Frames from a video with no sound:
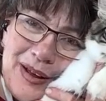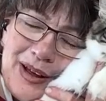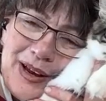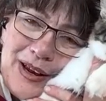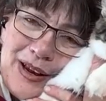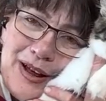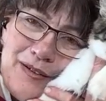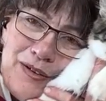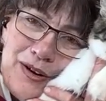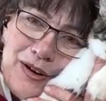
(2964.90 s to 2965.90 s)
I
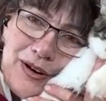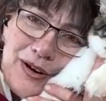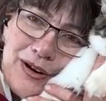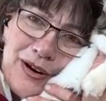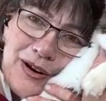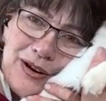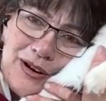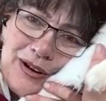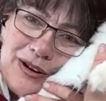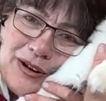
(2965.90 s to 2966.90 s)
love her.
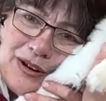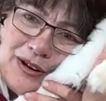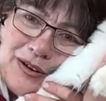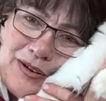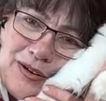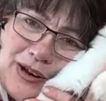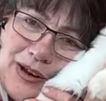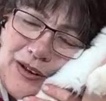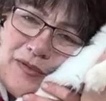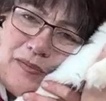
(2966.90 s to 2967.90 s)
Oh, I
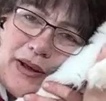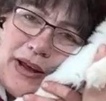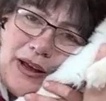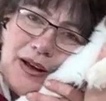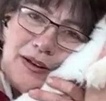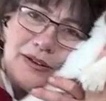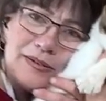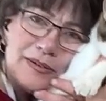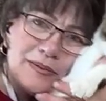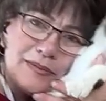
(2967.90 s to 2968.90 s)
love Mia.
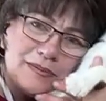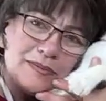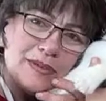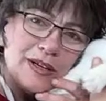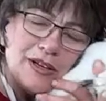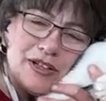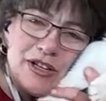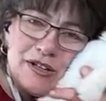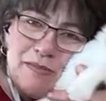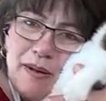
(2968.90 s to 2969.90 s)

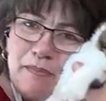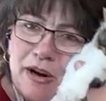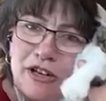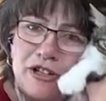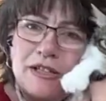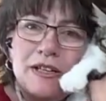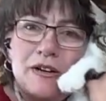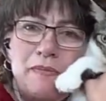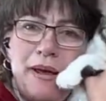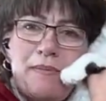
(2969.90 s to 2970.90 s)
She's my precious
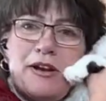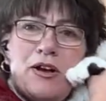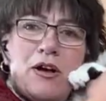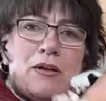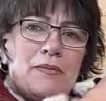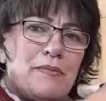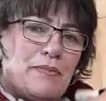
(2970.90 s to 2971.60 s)
little baby doll.